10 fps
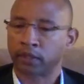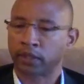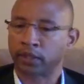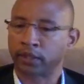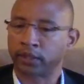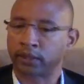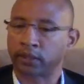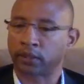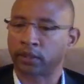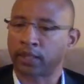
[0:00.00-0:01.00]
And then
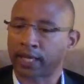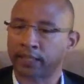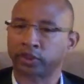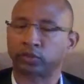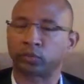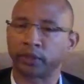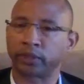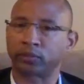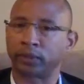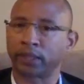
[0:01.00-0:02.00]
last week,
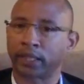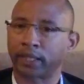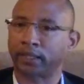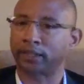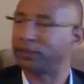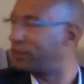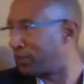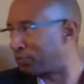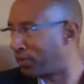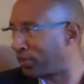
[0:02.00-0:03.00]
we had a
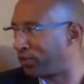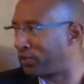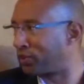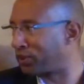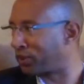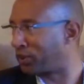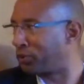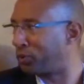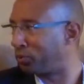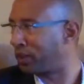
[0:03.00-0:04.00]
young brother on the show
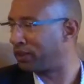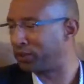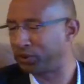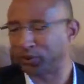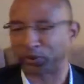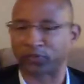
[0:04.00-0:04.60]
whom I know you are